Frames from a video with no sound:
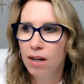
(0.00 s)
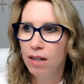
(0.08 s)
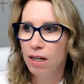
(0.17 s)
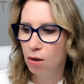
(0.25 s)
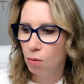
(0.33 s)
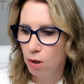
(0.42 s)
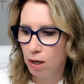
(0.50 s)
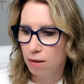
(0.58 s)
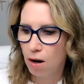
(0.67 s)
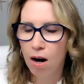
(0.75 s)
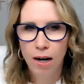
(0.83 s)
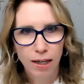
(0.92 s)
You know, we're
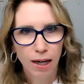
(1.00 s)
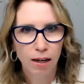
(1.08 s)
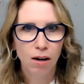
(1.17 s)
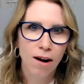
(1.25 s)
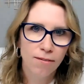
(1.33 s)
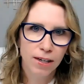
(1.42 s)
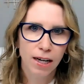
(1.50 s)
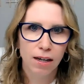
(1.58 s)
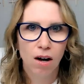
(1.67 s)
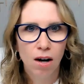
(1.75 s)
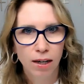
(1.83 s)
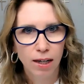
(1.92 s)
on again, off again,
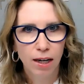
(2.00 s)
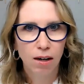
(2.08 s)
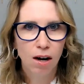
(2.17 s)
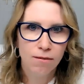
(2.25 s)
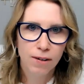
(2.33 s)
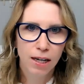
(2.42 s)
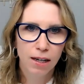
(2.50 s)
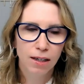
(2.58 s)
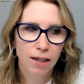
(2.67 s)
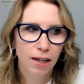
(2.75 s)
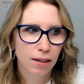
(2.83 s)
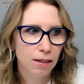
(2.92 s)
on again, off again.
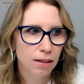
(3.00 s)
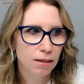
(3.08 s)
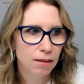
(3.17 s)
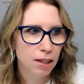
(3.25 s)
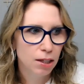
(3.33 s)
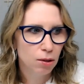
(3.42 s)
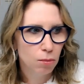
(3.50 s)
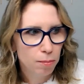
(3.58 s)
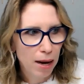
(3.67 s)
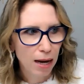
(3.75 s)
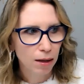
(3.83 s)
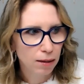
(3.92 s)
And, you know,
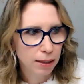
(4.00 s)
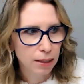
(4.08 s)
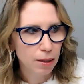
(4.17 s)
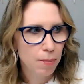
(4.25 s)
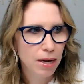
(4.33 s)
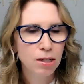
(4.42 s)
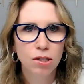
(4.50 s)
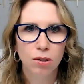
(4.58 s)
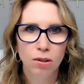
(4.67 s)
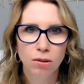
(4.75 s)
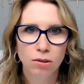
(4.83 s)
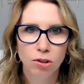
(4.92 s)
battling the
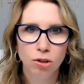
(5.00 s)
mental